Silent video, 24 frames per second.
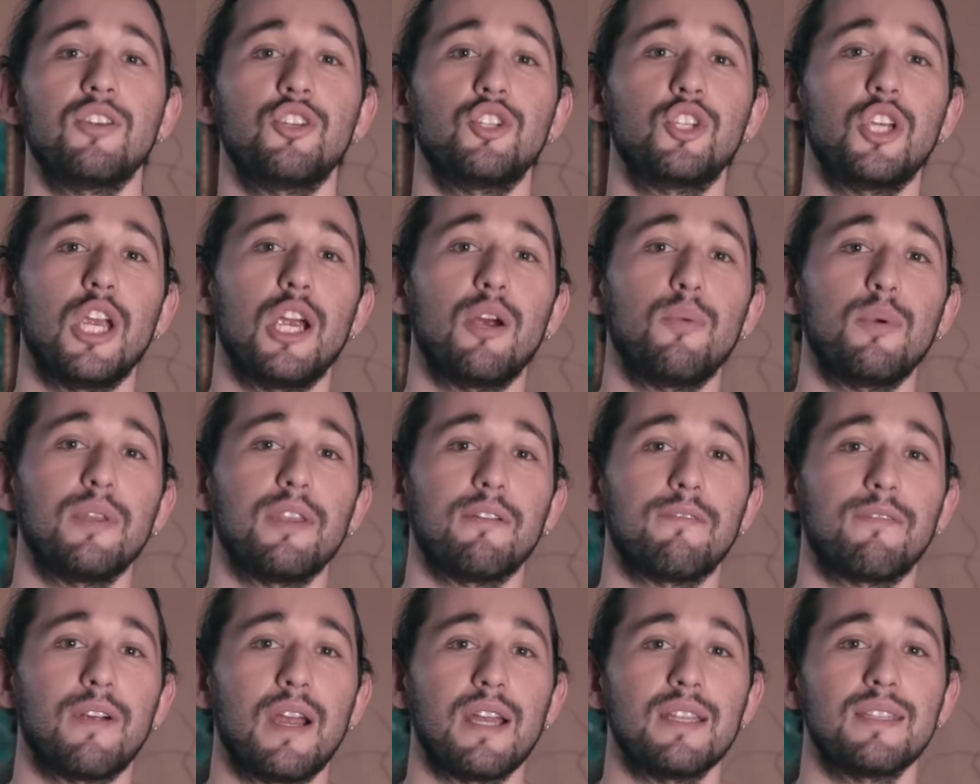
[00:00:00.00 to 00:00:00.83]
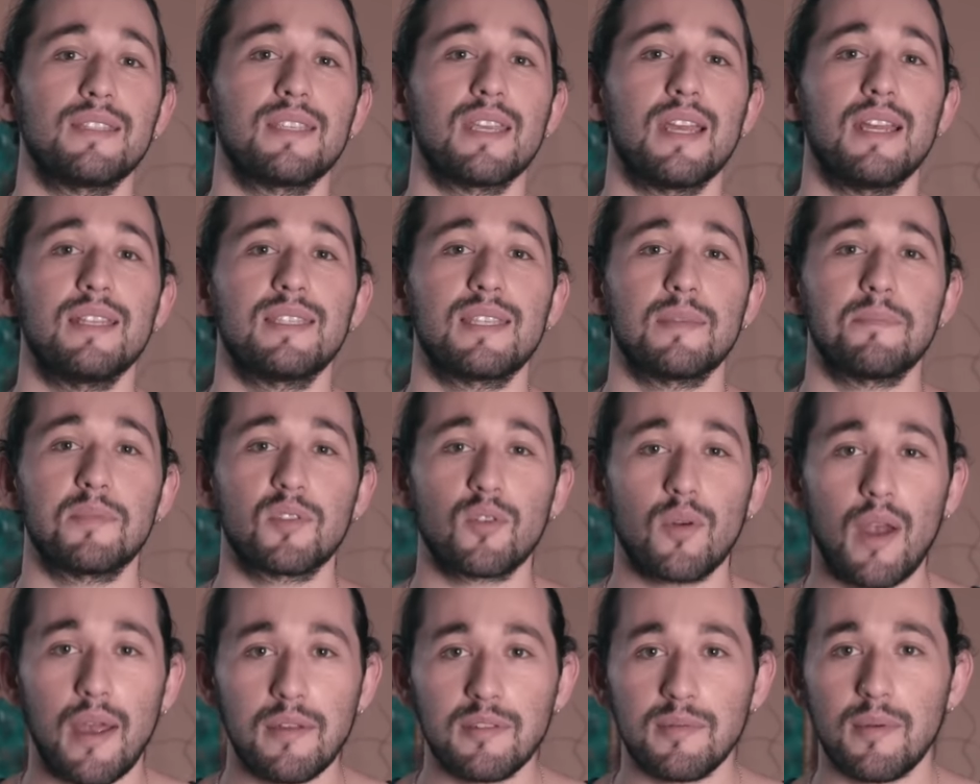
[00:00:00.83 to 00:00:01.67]
share it with your friends, and
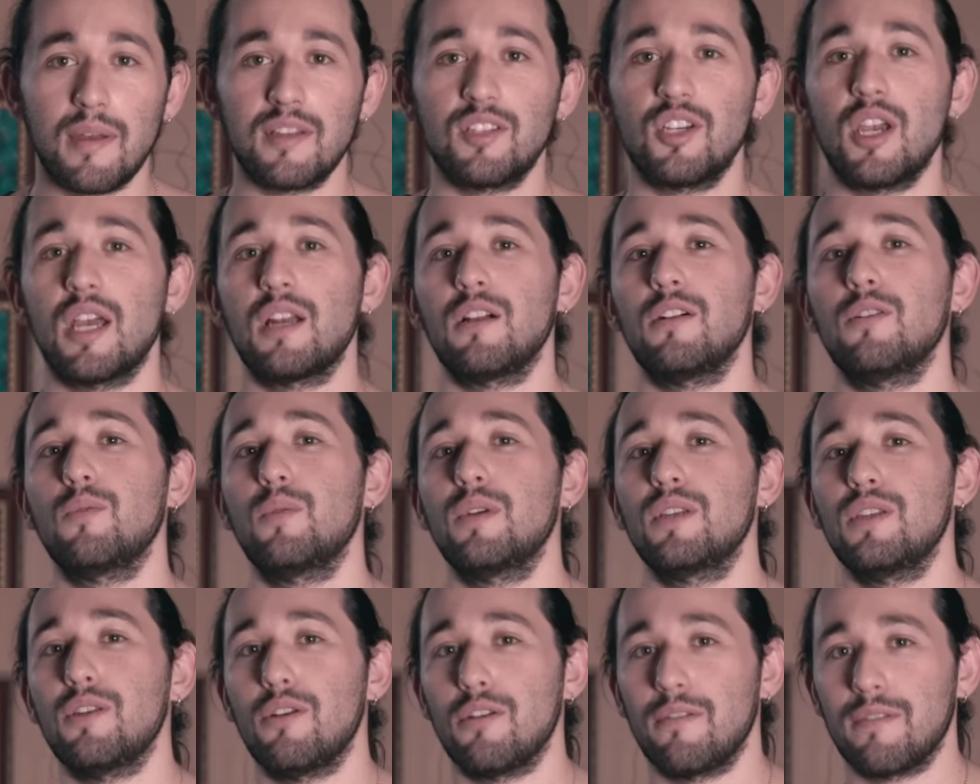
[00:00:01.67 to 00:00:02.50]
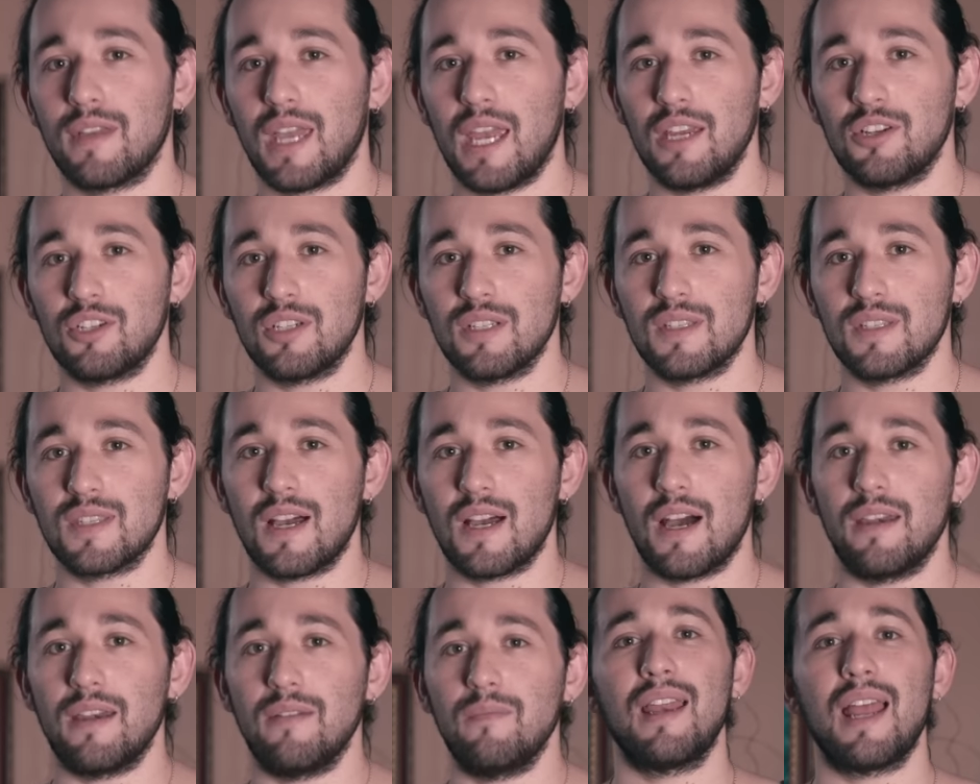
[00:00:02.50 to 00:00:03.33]
subscribe to my channel with notifications
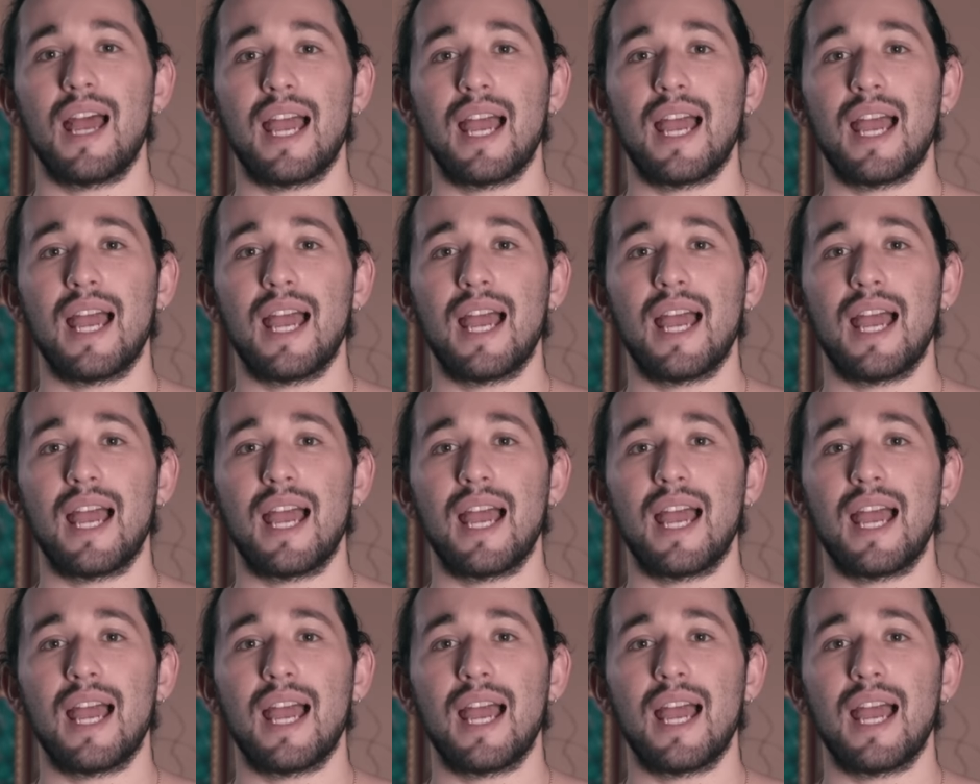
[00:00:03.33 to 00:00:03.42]
on.